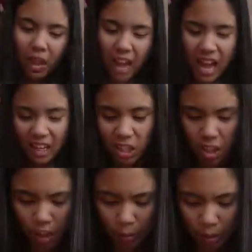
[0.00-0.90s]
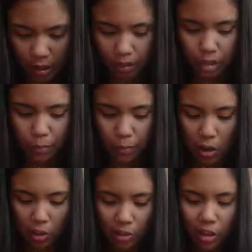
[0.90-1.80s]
I actually like reading this book.